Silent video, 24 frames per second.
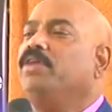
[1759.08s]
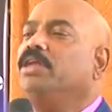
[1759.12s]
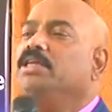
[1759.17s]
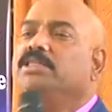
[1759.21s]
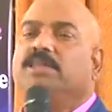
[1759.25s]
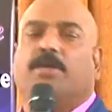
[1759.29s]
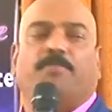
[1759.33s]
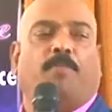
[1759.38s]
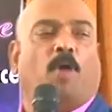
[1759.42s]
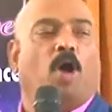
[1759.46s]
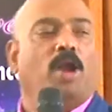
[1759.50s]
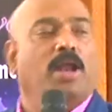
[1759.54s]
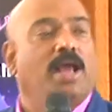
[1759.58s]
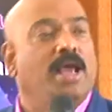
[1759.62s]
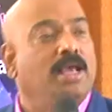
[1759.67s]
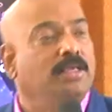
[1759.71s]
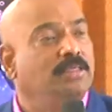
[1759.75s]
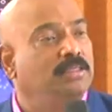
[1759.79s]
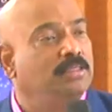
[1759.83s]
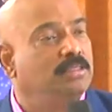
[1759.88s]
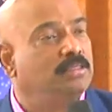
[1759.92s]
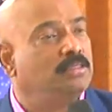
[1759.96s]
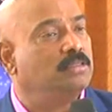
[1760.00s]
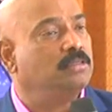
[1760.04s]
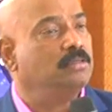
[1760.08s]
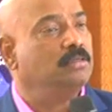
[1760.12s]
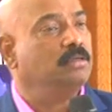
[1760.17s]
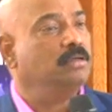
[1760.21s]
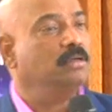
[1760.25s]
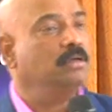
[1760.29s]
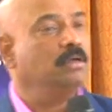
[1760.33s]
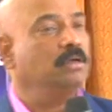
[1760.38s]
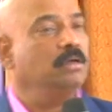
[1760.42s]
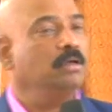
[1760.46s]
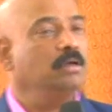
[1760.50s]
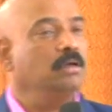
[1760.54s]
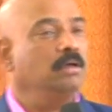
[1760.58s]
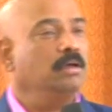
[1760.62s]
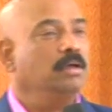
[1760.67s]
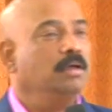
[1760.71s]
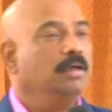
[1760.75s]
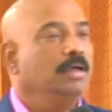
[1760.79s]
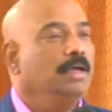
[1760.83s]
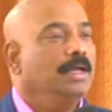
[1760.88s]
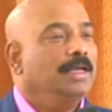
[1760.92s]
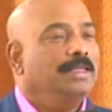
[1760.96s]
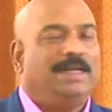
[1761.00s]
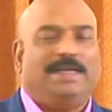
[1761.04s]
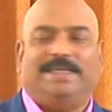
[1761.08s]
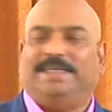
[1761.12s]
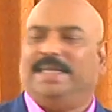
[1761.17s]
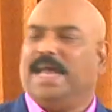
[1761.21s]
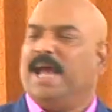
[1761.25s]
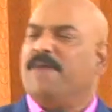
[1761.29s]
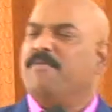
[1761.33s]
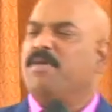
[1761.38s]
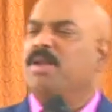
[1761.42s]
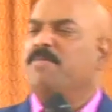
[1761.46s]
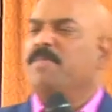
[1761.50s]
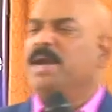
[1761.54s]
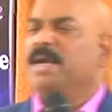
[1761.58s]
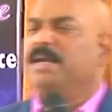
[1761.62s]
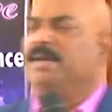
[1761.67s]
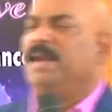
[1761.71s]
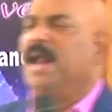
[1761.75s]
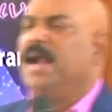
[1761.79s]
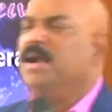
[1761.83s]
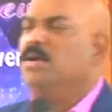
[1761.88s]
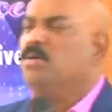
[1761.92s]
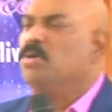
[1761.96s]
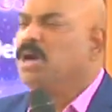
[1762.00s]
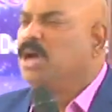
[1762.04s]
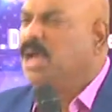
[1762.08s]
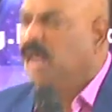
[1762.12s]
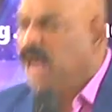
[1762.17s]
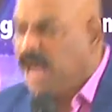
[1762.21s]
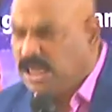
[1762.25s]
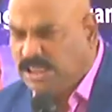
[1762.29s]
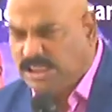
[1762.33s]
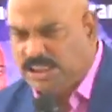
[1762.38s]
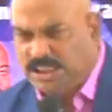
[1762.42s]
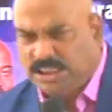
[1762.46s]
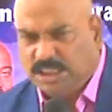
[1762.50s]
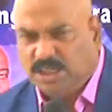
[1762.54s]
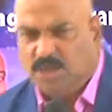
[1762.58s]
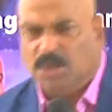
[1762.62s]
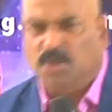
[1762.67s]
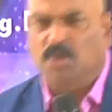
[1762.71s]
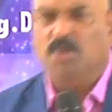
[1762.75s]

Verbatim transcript: is upon us. The devil may try to crush you,